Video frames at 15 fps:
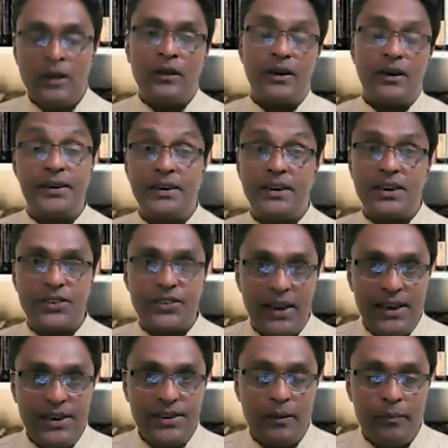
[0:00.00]
The teacher
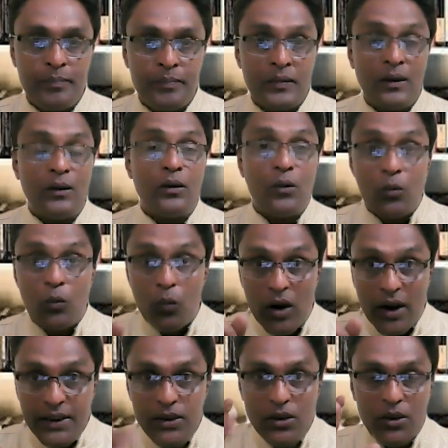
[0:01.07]
says,
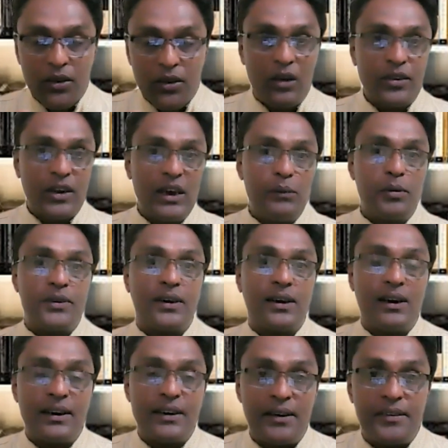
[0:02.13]
"Why you are not able to
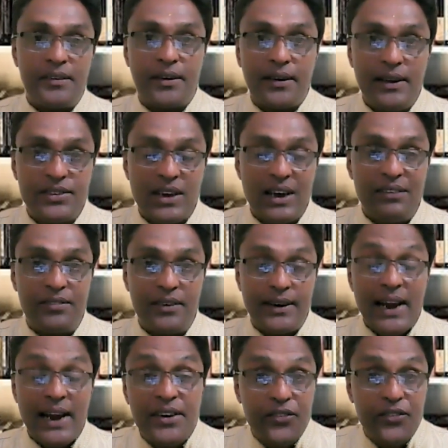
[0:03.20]
cut 100 trees
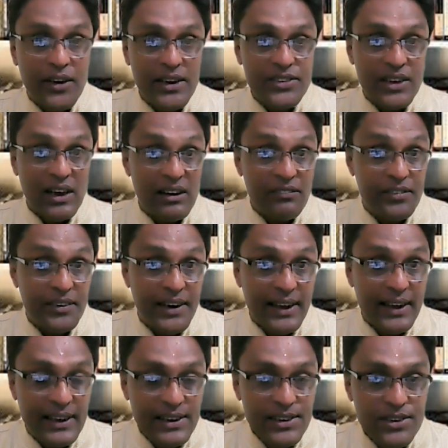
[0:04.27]
10 trees every day
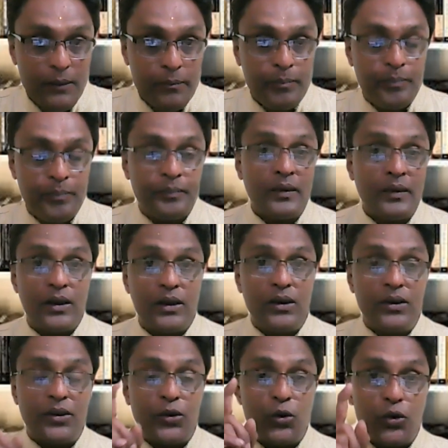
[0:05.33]
is
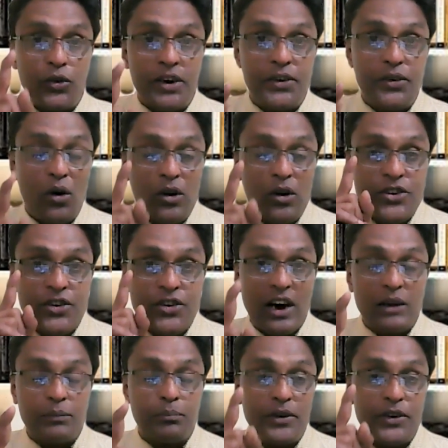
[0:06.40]
you did not
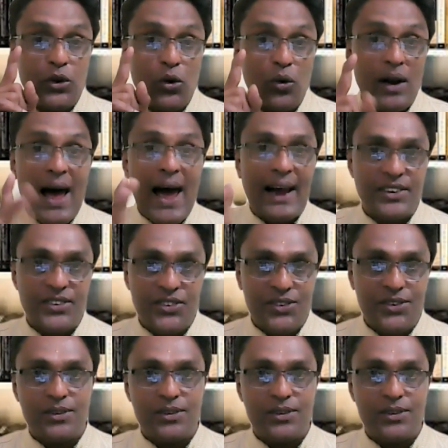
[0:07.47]
sharpen your axe.